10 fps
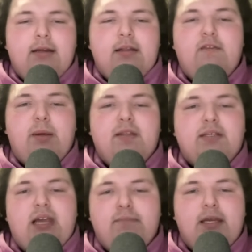The MVP of this
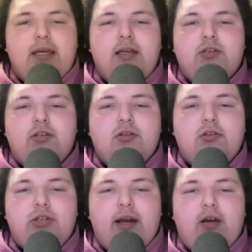game is
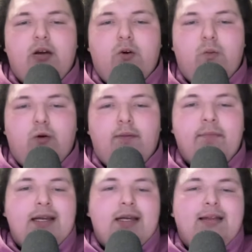Chet Holmgren.